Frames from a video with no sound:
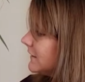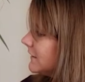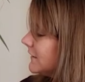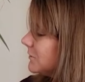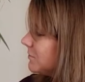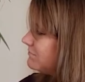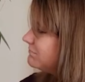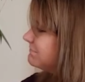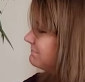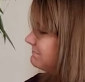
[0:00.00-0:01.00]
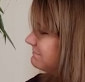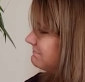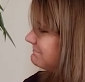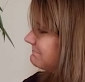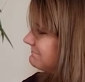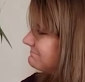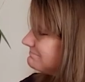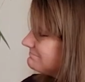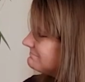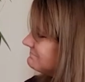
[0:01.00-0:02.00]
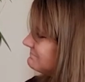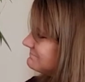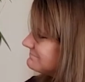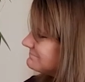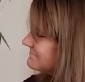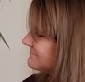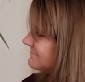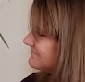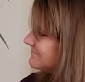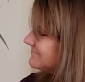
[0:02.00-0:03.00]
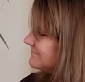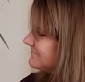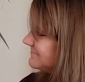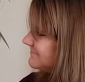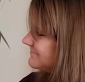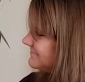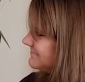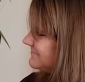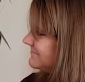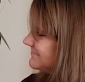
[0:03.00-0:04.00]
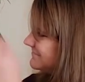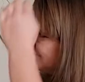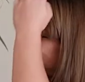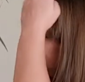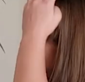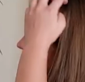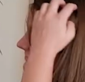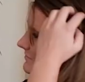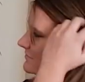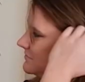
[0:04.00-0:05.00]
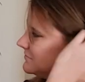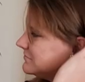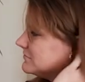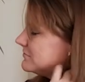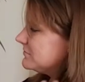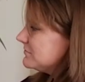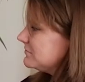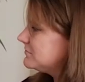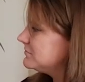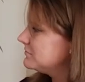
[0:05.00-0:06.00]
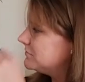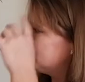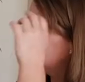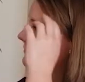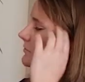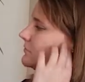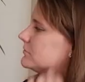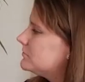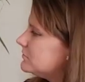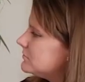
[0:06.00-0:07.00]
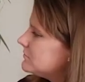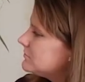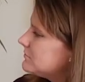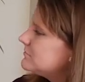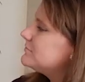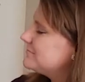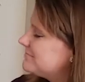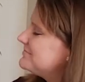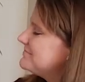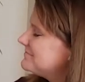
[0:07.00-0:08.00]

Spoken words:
(silent)